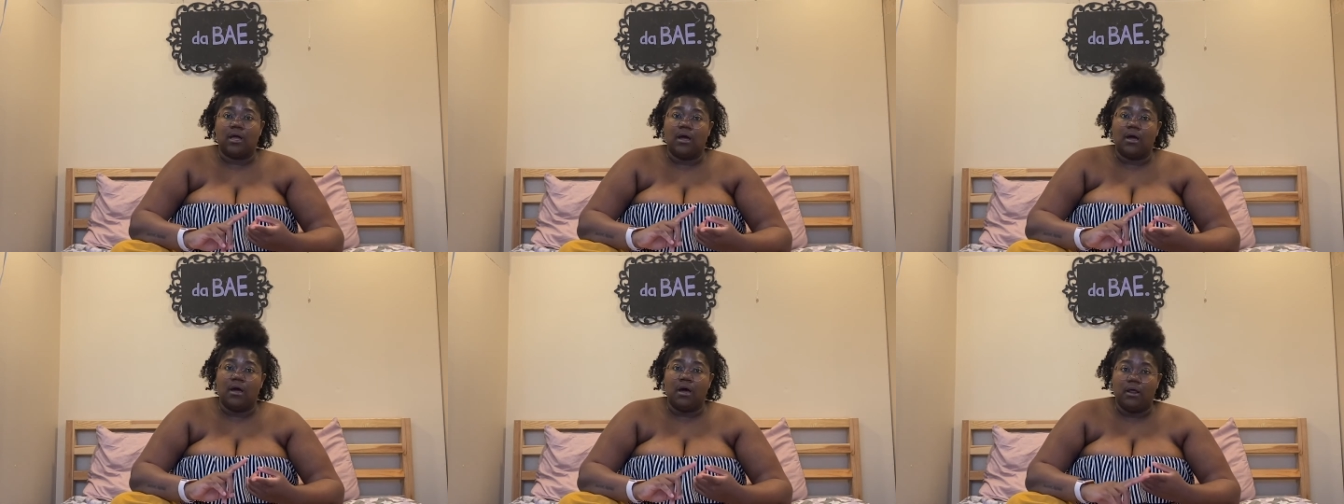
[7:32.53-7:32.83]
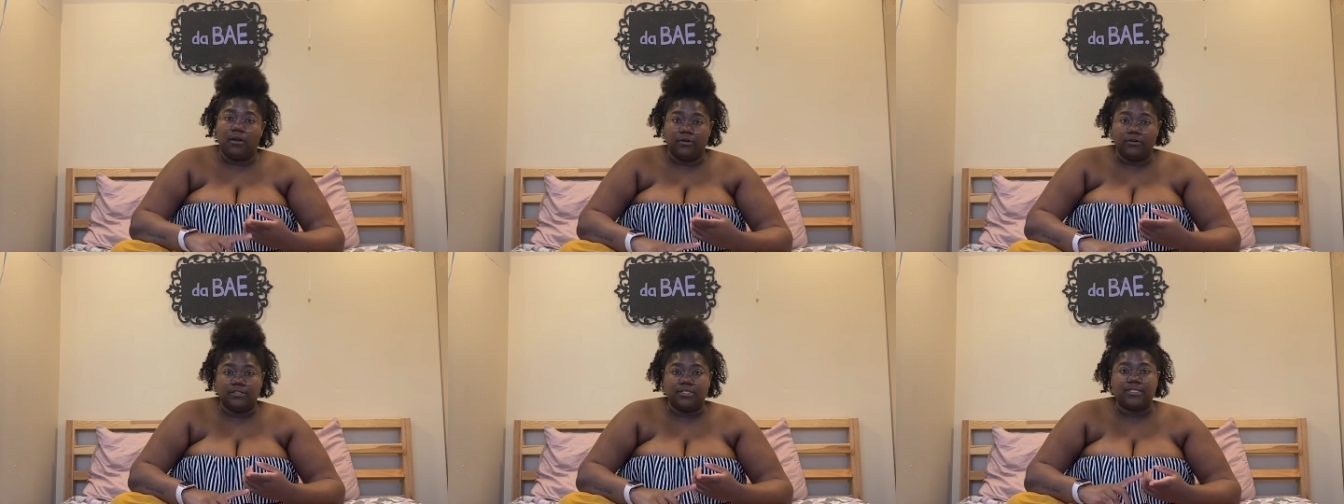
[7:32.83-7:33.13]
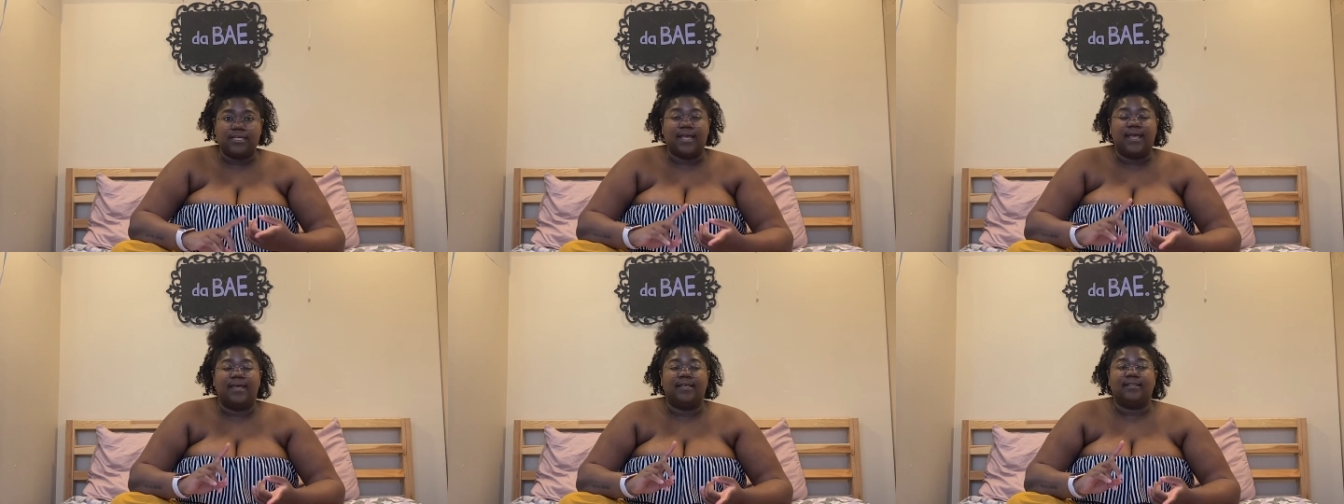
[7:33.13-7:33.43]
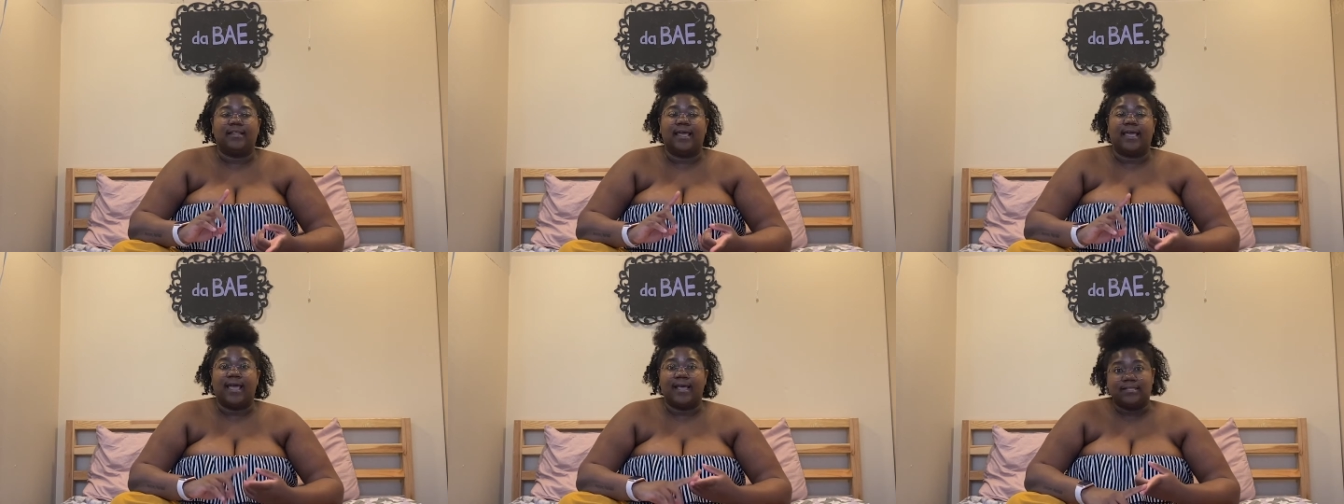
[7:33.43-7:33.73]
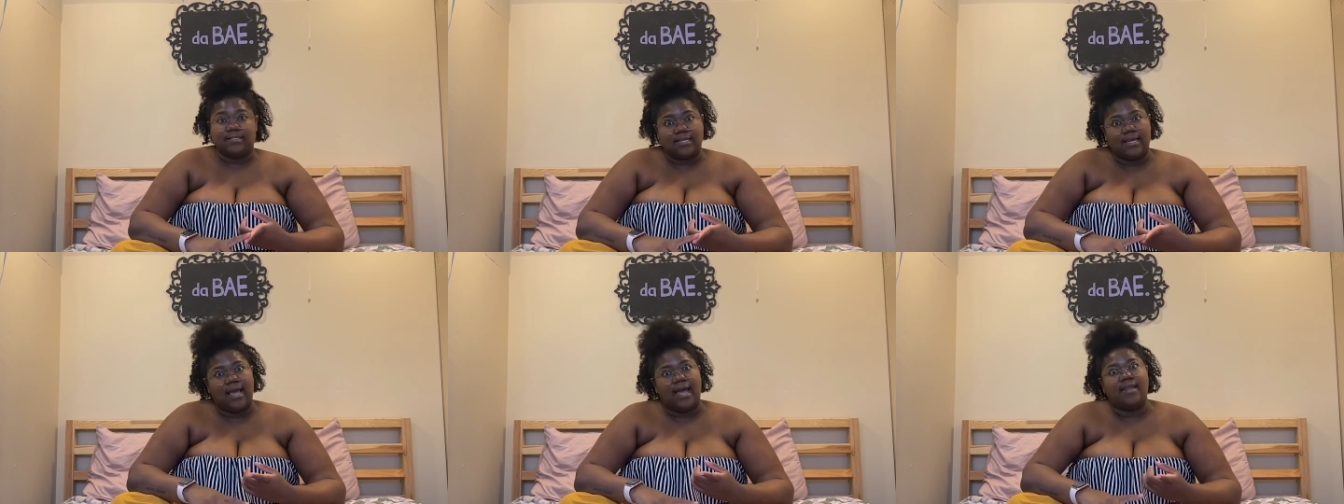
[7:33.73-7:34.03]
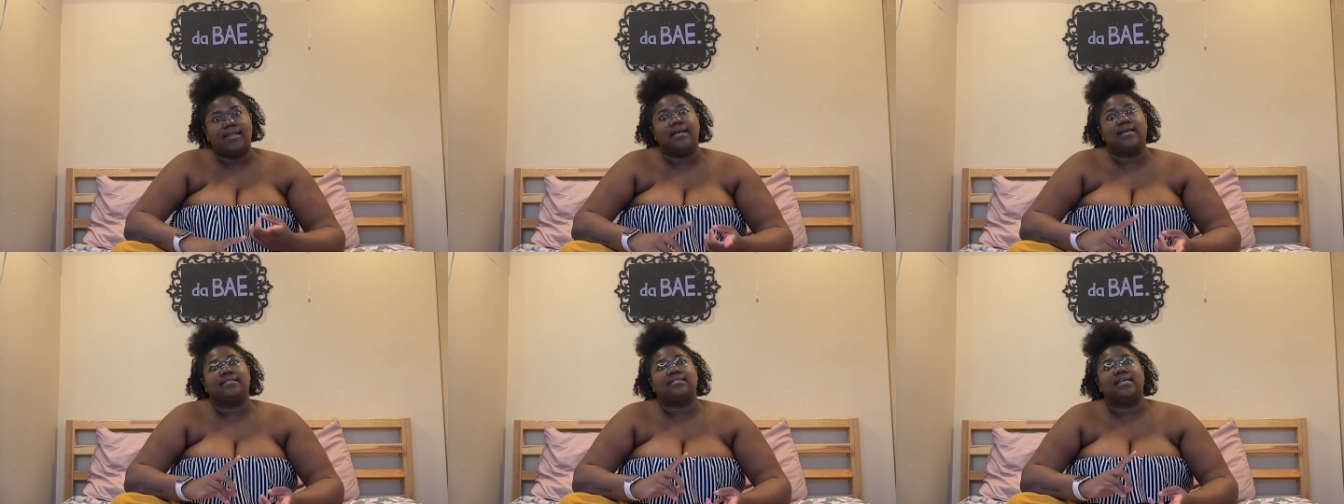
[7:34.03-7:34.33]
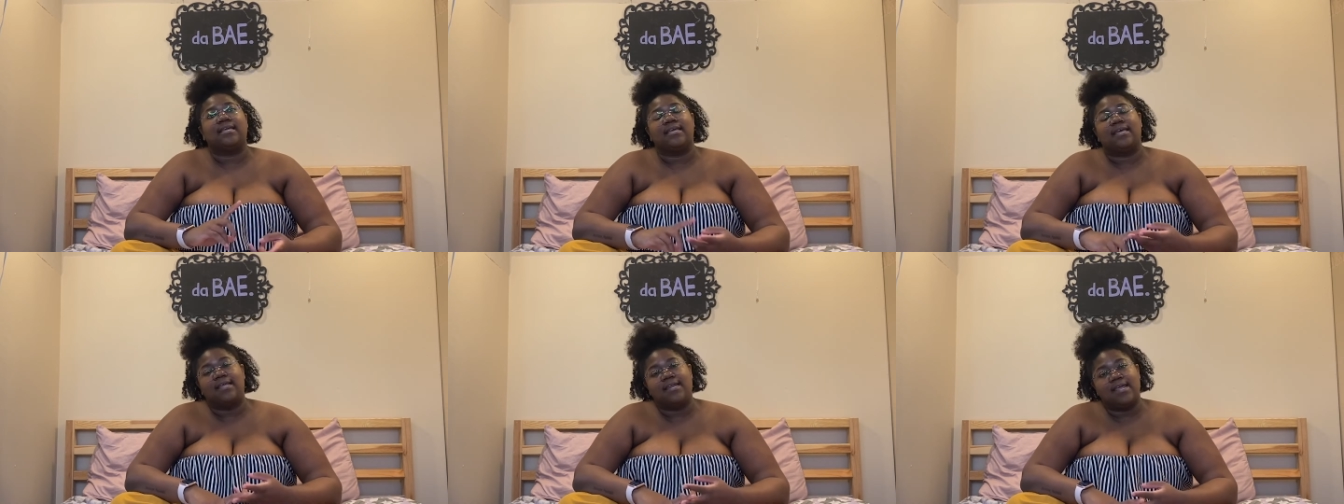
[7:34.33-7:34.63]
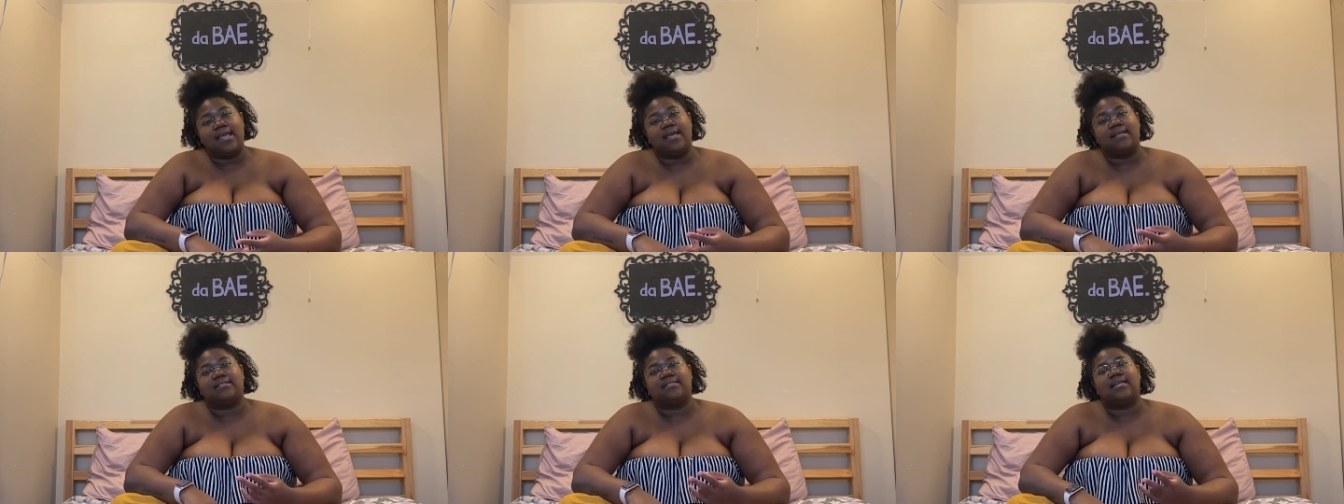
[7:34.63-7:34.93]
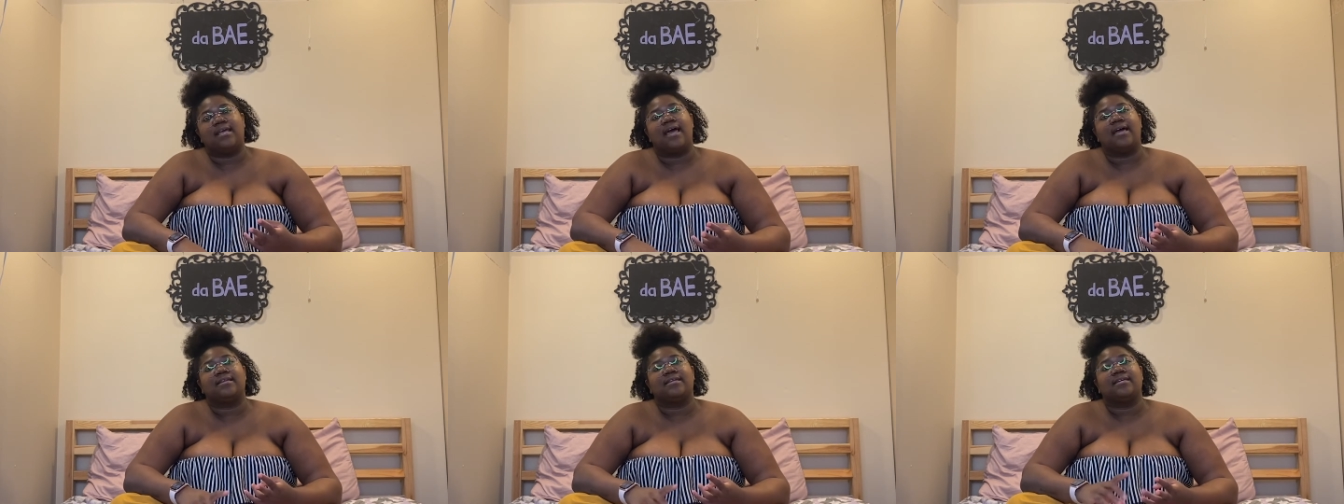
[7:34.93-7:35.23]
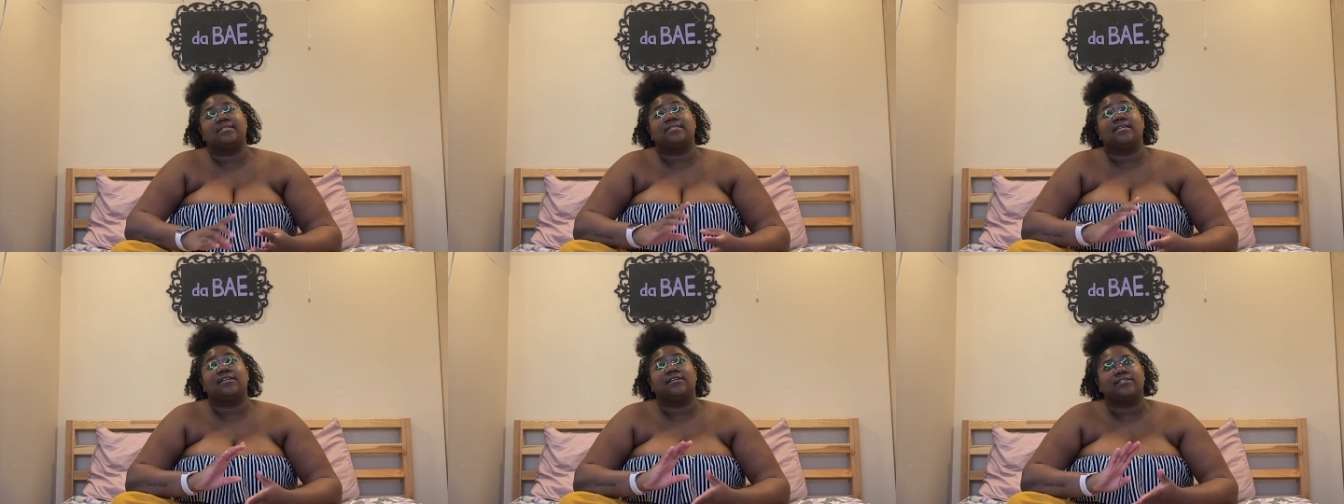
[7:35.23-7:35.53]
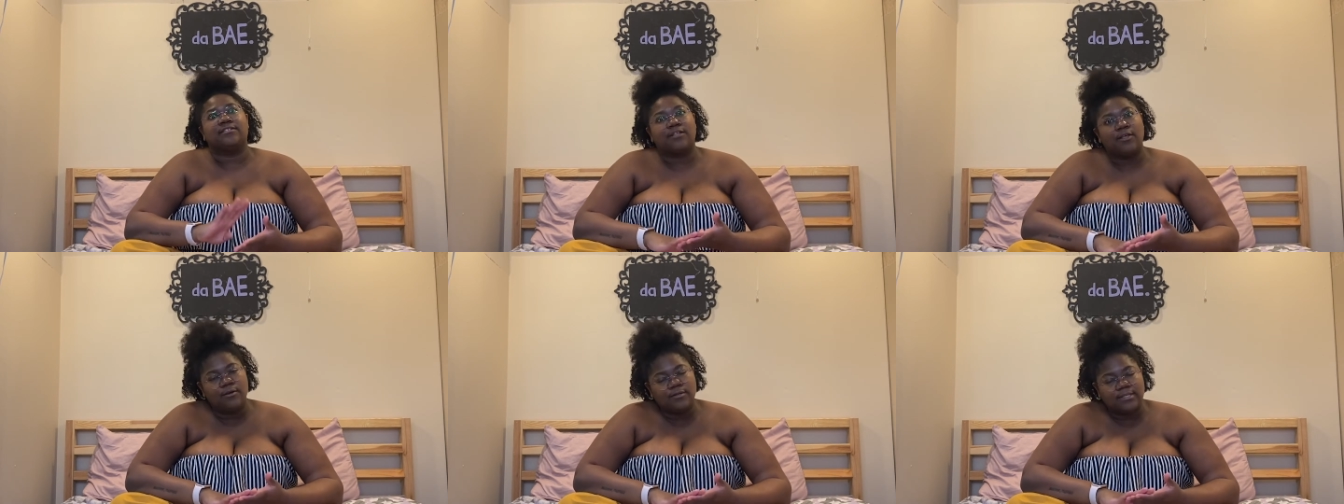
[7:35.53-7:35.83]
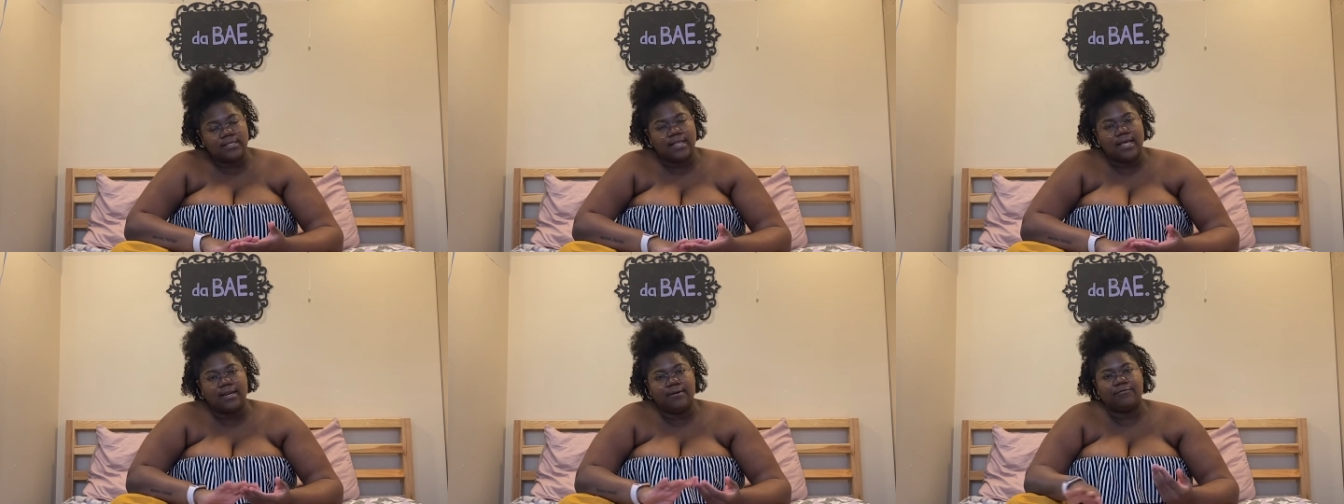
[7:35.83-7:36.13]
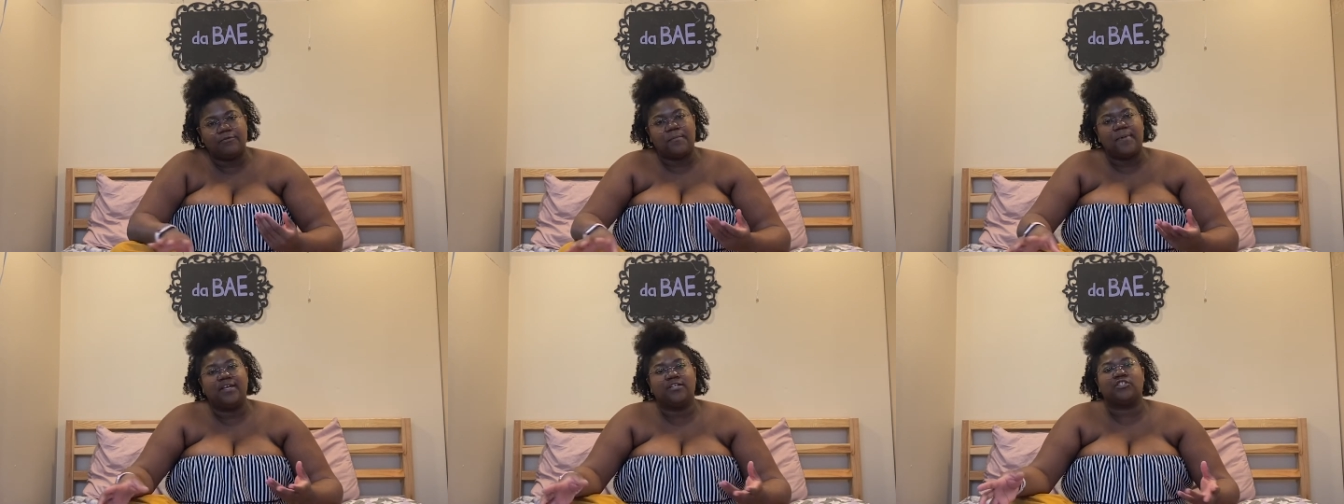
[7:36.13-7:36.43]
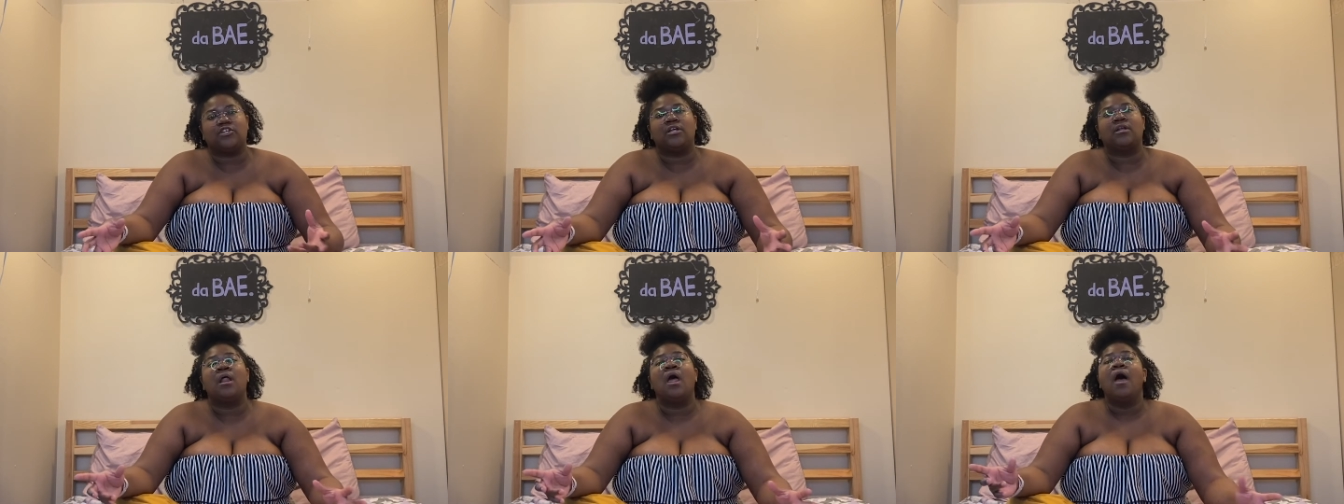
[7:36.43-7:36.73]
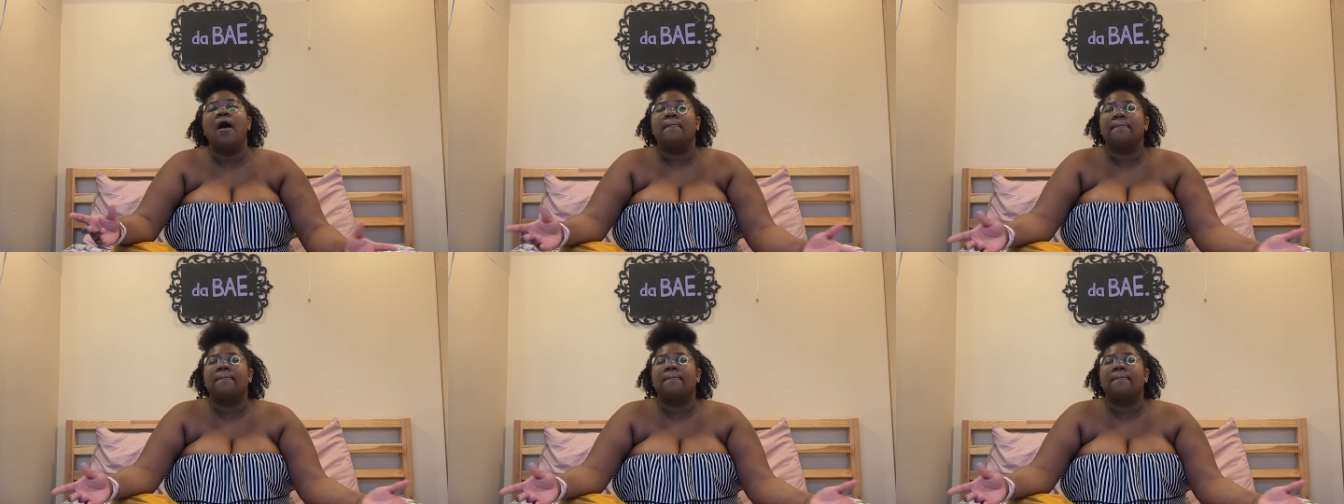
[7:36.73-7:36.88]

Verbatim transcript: understand like STI testing, getting STI testing, disclosing that information,